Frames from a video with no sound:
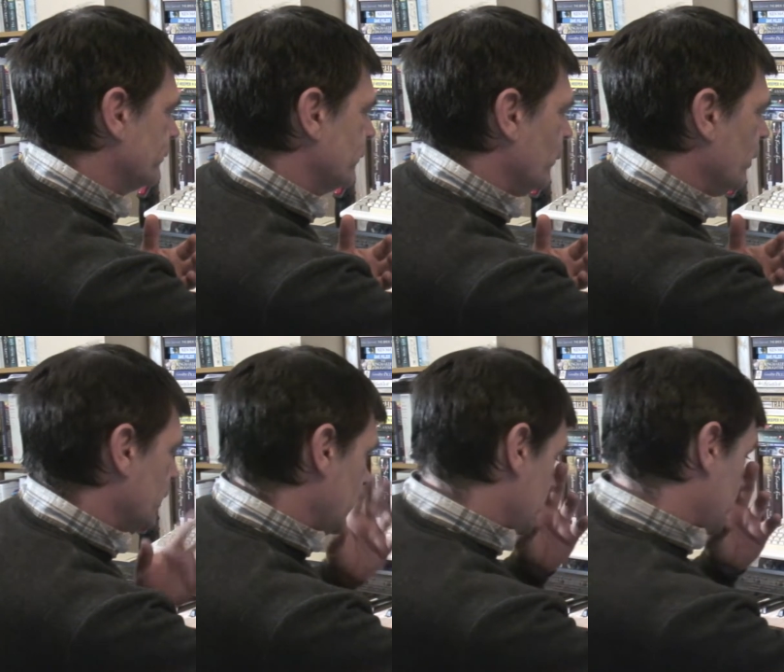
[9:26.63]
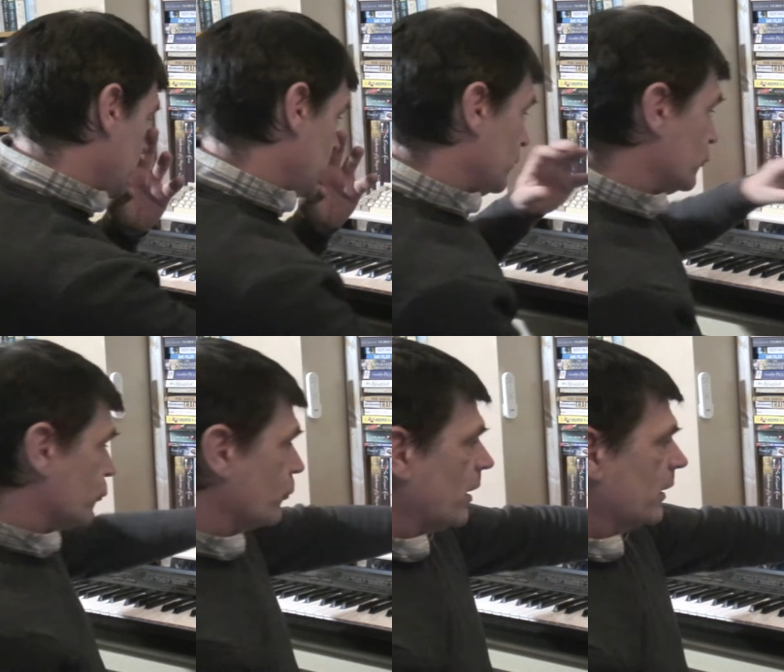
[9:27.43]
we get the
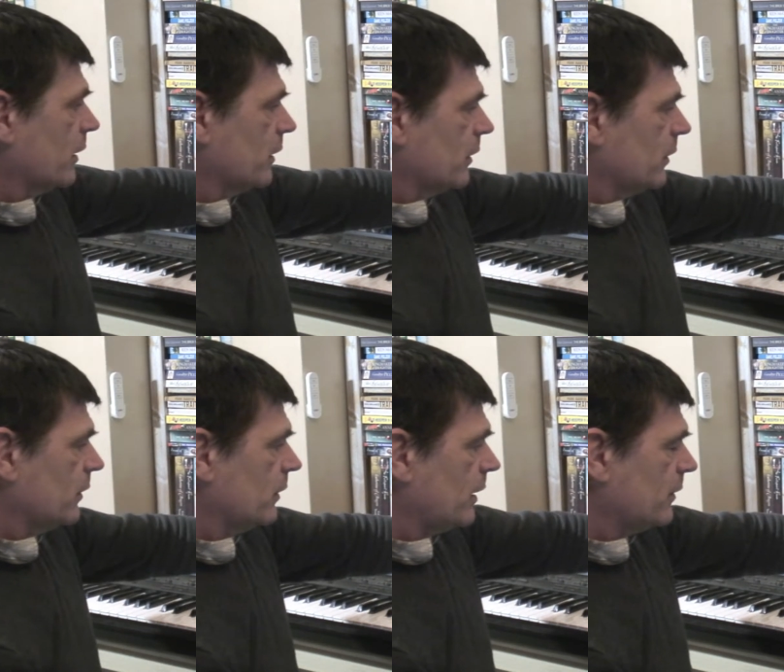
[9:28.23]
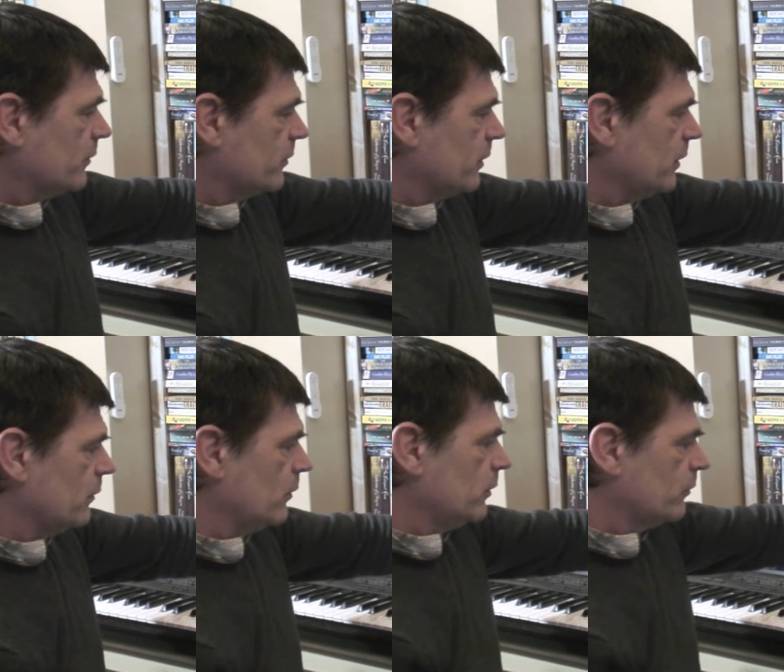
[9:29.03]
track editor
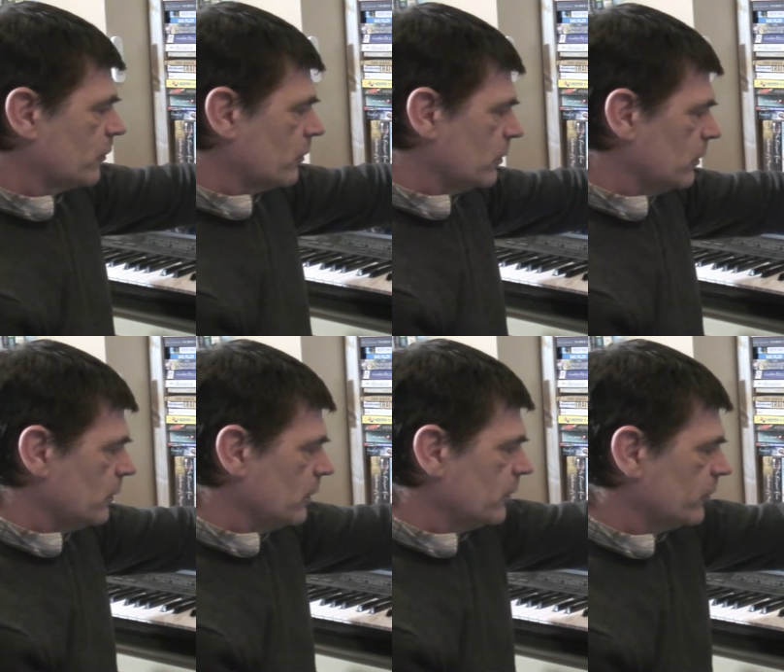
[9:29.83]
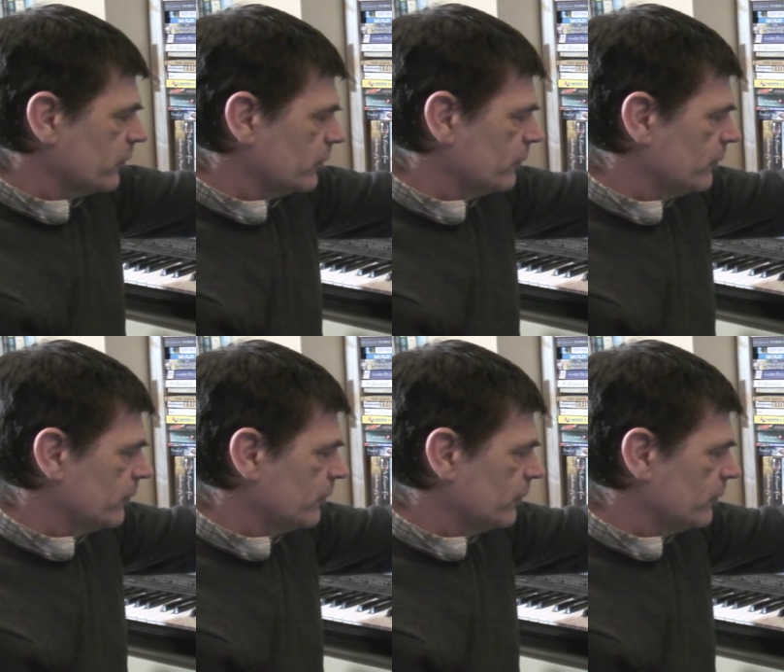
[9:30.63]
here, and you've got a list of